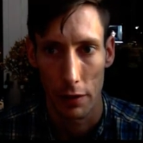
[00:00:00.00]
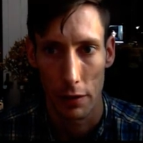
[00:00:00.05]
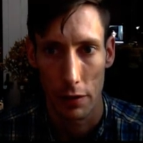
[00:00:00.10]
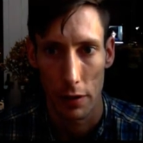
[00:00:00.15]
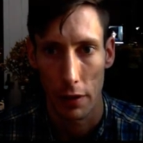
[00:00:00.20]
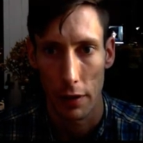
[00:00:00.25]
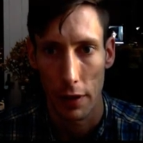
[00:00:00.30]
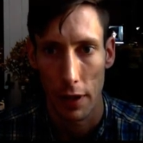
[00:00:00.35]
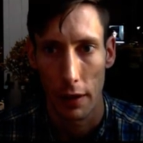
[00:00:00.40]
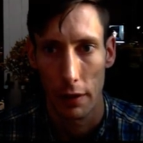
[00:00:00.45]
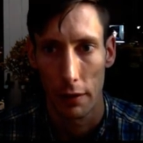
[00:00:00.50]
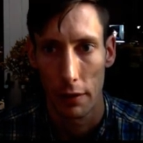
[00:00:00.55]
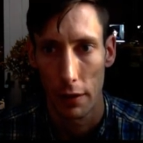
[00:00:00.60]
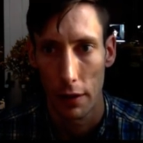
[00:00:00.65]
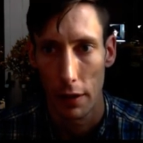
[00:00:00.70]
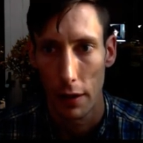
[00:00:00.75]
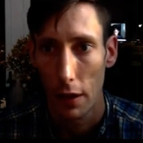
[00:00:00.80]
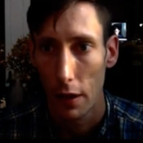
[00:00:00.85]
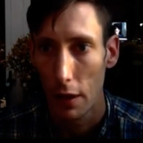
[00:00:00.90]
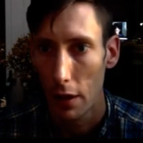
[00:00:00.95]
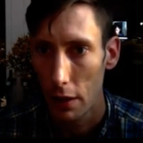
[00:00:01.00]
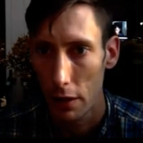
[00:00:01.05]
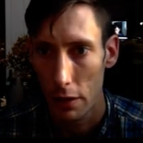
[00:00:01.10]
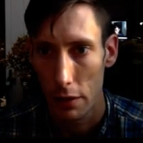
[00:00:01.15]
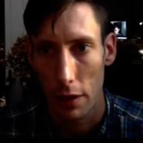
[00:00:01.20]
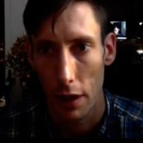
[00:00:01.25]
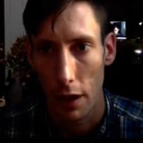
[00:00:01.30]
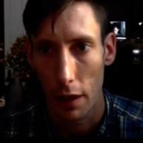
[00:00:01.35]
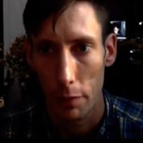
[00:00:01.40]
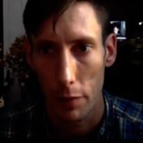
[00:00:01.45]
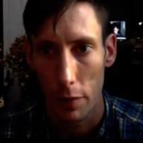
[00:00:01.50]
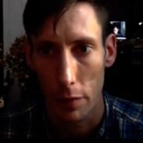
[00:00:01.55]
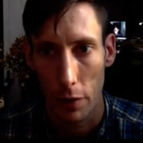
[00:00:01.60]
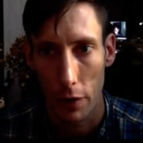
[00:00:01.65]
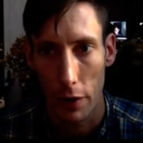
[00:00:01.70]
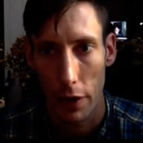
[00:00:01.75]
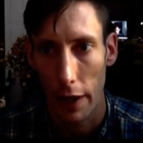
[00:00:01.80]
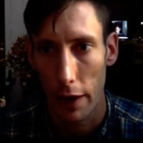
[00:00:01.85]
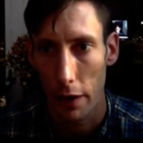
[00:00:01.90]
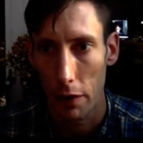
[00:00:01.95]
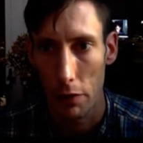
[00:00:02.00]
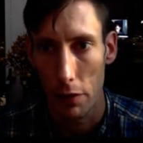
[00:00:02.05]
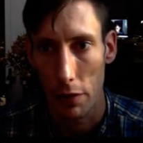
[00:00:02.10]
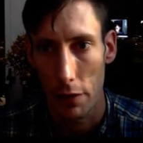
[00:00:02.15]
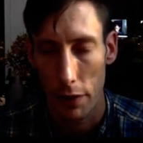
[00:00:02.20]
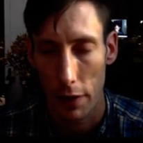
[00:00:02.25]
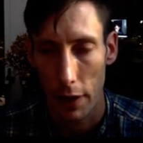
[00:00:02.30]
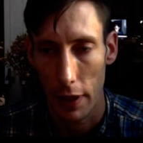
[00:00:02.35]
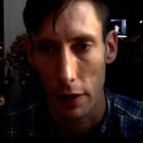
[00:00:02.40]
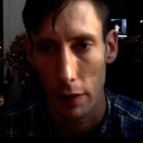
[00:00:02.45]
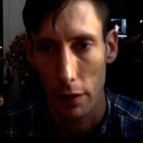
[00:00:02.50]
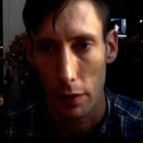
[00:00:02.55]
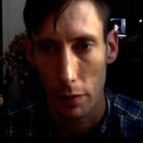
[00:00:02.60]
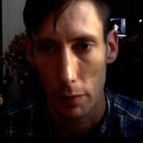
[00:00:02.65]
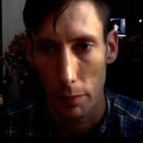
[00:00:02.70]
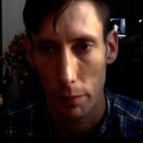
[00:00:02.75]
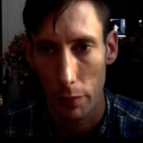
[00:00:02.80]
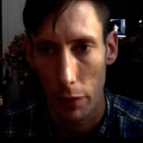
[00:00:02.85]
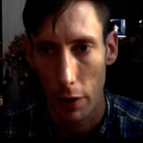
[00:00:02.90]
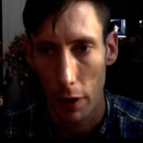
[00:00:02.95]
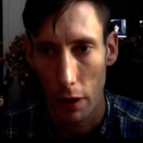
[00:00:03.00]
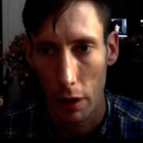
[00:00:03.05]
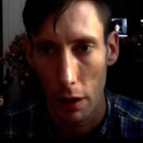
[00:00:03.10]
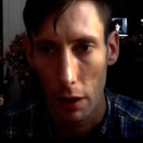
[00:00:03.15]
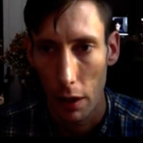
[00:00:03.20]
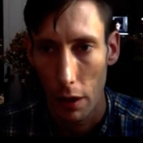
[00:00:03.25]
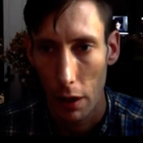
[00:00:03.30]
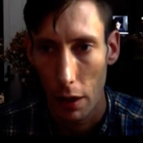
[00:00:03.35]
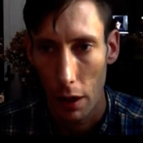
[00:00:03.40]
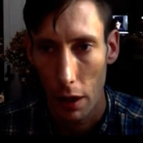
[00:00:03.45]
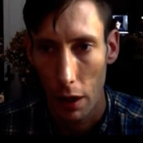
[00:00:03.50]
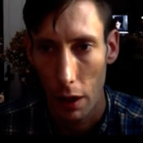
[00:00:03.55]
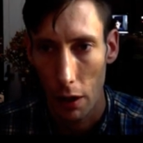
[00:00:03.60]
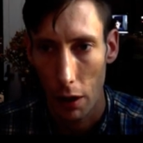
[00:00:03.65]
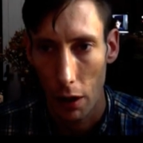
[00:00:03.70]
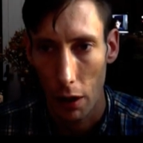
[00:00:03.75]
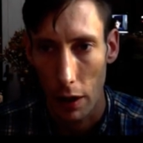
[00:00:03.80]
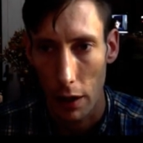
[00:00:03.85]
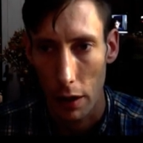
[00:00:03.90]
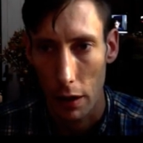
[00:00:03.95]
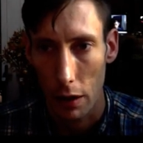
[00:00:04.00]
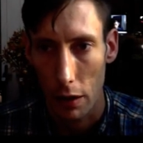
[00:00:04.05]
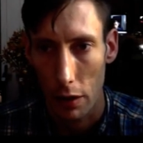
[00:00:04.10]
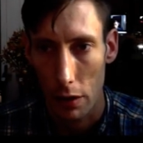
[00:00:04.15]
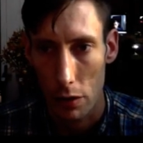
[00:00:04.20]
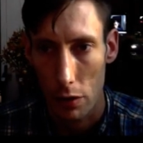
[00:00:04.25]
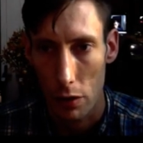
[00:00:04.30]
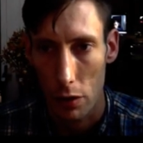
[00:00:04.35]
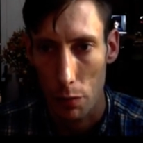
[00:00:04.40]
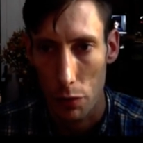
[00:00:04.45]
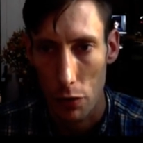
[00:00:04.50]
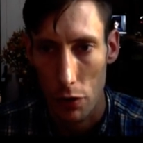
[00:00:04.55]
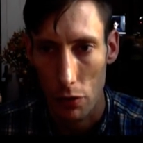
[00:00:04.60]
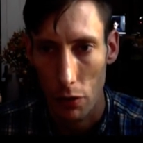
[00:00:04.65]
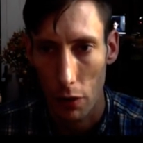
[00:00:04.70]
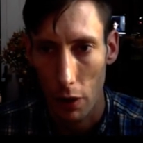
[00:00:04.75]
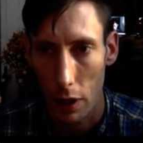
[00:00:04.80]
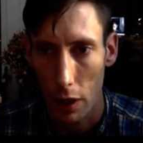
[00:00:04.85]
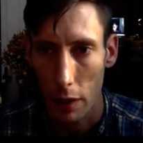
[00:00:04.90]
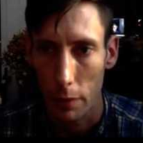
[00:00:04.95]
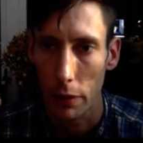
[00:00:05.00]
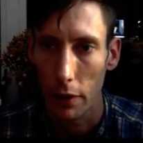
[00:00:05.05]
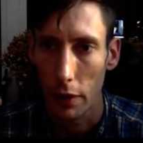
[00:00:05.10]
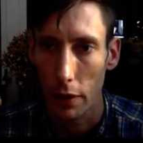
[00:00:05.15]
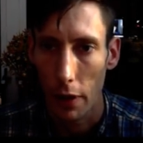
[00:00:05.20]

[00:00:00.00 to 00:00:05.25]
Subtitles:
So yeah, tell me what the hell you think, but like, subscribe.